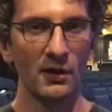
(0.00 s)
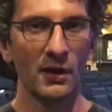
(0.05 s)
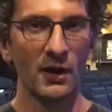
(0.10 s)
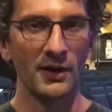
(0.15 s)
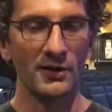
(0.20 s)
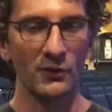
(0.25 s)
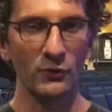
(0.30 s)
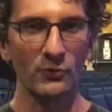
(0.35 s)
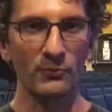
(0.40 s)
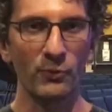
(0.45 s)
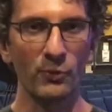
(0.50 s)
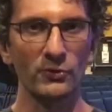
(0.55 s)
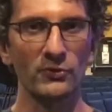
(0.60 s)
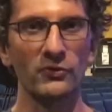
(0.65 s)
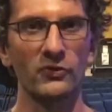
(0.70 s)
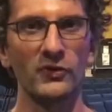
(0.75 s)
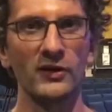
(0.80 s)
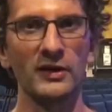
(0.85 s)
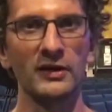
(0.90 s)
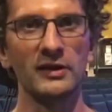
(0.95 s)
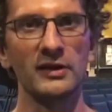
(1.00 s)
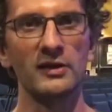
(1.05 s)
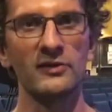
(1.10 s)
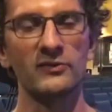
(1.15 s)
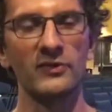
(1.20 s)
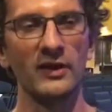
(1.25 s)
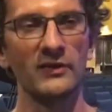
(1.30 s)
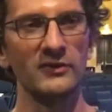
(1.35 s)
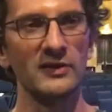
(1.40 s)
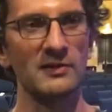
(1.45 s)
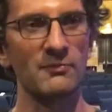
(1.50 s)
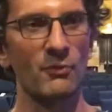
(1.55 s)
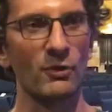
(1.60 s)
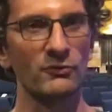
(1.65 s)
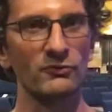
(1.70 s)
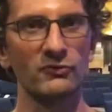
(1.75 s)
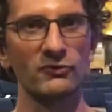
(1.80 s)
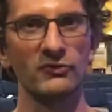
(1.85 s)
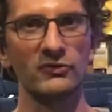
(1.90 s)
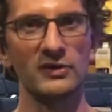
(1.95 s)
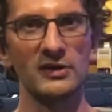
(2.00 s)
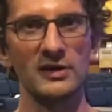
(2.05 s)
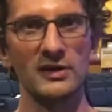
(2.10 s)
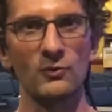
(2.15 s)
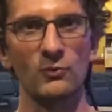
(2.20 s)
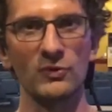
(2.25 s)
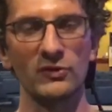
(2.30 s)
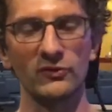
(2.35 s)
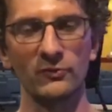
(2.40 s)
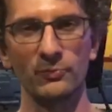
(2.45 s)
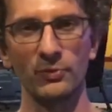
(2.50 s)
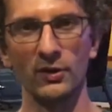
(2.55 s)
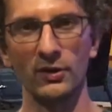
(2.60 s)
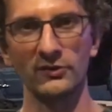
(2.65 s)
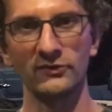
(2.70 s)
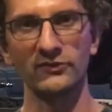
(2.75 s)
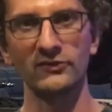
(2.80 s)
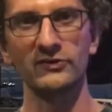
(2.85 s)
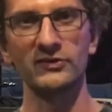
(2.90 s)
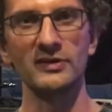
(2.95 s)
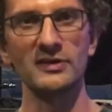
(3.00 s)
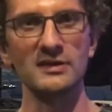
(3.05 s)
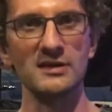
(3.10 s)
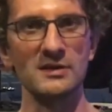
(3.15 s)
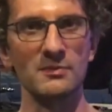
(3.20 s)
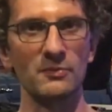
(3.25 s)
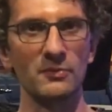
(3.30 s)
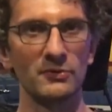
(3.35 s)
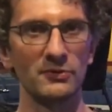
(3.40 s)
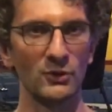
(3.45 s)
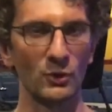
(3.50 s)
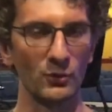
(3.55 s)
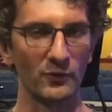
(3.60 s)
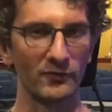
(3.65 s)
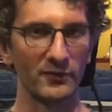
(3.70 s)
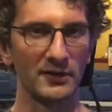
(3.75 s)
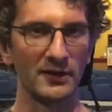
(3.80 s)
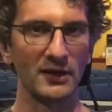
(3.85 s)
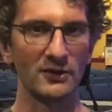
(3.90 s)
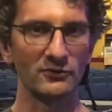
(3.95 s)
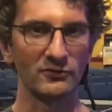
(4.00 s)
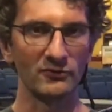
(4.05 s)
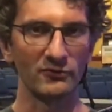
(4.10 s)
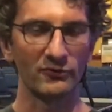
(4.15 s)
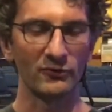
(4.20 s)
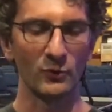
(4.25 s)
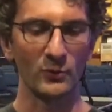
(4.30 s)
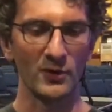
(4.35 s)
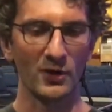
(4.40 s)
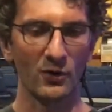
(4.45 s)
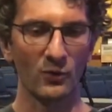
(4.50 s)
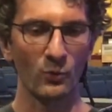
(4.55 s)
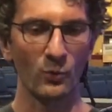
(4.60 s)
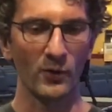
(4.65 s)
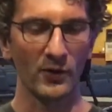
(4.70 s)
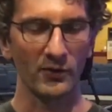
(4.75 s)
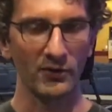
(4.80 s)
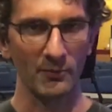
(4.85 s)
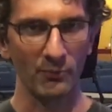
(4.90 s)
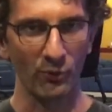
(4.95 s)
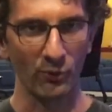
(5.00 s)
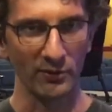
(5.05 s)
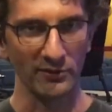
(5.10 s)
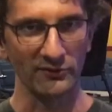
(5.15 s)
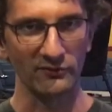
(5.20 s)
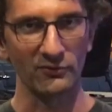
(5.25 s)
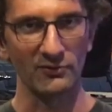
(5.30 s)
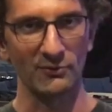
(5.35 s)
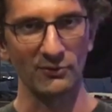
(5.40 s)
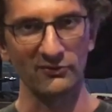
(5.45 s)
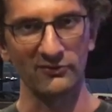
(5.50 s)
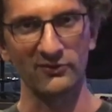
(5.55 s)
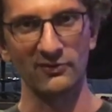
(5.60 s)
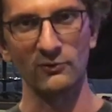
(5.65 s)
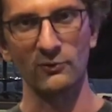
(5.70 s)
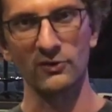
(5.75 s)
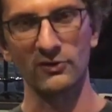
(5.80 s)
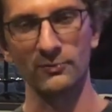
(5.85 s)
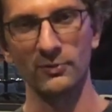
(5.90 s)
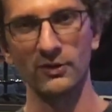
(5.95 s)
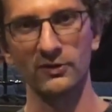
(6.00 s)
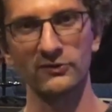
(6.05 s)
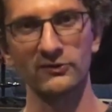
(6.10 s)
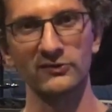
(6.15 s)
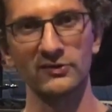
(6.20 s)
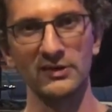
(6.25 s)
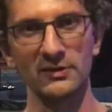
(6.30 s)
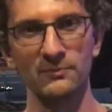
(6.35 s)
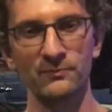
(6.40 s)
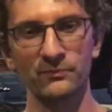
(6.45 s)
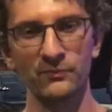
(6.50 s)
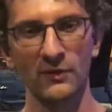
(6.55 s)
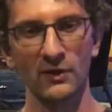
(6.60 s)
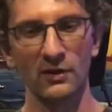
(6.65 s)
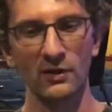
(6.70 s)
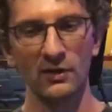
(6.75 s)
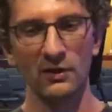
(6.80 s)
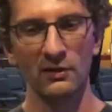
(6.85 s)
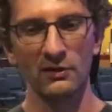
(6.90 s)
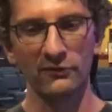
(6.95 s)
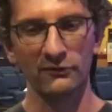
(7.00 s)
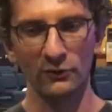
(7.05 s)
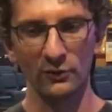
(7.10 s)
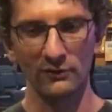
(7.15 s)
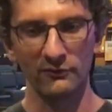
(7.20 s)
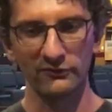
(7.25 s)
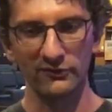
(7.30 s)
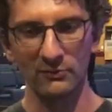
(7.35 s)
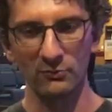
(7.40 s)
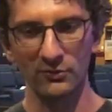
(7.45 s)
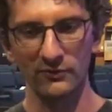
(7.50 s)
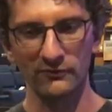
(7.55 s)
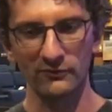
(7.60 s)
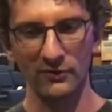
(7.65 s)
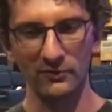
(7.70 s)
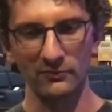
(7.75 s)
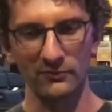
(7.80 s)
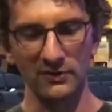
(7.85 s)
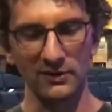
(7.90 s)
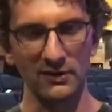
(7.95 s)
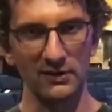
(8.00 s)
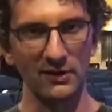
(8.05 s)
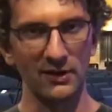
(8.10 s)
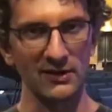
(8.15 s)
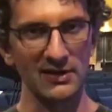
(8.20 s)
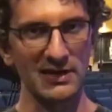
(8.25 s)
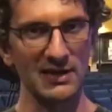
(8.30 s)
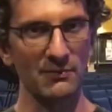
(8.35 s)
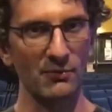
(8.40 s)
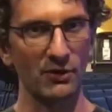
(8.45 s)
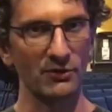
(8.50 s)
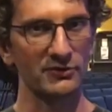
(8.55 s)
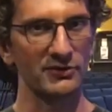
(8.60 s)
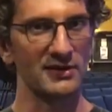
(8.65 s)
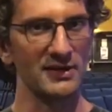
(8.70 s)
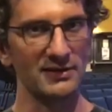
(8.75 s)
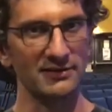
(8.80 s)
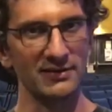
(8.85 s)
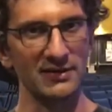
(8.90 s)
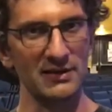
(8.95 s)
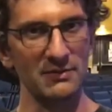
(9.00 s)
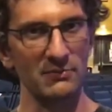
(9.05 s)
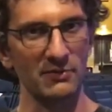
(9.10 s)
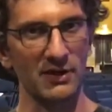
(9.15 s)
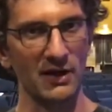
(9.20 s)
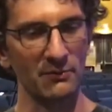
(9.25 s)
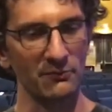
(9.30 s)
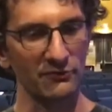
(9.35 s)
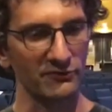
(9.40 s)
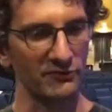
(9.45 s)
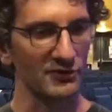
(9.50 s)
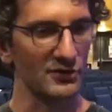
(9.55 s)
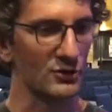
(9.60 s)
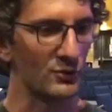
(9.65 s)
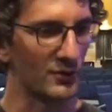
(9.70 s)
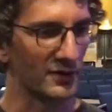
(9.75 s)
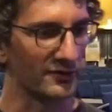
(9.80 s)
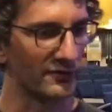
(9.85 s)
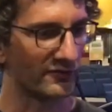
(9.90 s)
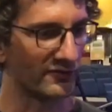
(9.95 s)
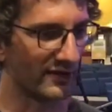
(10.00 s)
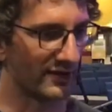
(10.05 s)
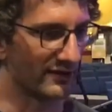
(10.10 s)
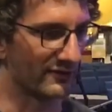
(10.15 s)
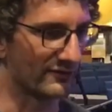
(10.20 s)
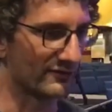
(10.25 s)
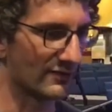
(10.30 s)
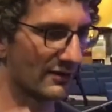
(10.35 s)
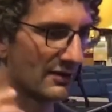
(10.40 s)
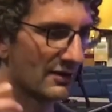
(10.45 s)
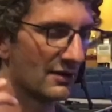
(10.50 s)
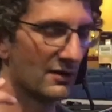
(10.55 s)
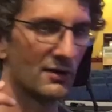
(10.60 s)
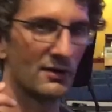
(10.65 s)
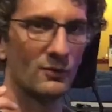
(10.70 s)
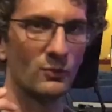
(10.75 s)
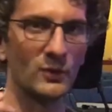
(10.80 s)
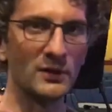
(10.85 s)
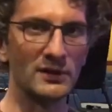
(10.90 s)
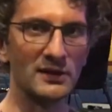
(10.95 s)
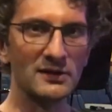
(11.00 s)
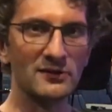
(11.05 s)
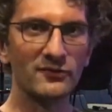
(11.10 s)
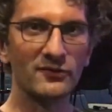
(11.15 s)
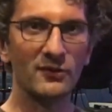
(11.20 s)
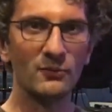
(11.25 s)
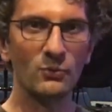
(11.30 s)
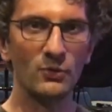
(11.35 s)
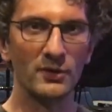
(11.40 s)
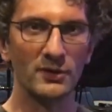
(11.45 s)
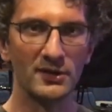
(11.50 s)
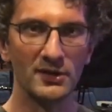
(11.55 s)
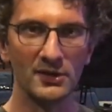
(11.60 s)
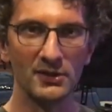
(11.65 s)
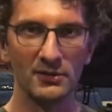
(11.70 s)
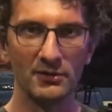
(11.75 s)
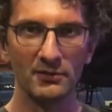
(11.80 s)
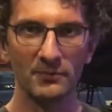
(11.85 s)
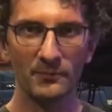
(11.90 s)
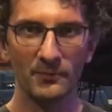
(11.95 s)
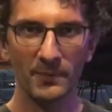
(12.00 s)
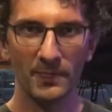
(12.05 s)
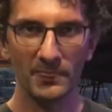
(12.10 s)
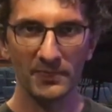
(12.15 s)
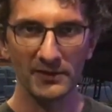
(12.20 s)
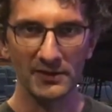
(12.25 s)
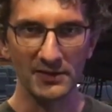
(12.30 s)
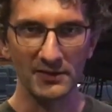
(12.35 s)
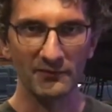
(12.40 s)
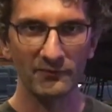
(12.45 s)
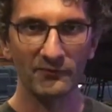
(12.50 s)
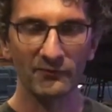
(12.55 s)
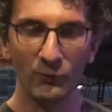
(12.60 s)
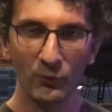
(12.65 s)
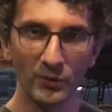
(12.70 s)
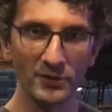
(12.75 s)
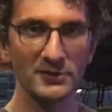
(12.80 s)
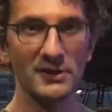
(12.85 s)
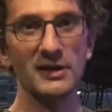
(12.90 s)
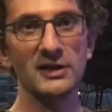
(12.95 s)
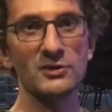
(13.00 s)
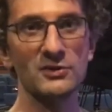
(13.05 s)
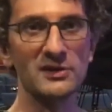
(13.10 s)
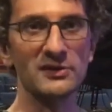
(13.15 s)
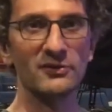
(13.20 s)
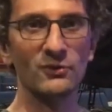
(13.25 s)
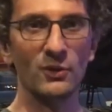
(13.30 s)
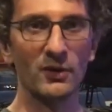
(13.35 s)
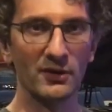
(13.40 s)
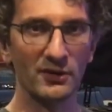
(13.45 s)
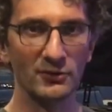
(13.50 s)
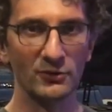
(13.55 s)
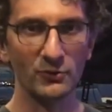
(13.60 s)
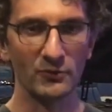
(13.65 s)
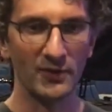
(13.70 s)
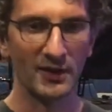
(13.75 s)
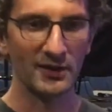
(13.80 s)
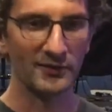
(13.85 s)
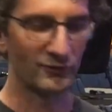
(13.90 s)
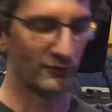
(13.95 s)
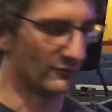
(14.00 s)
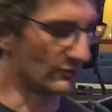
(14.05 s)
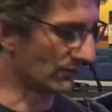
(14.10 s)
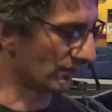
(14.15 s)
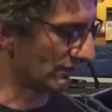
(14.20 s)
Another important thing is that the emergency response team notifications. So we are one of the points for the emergency response team. So if someone from the EMRT team comes to you and says, we need someone in the foyer, you need to know how to do that. So if you can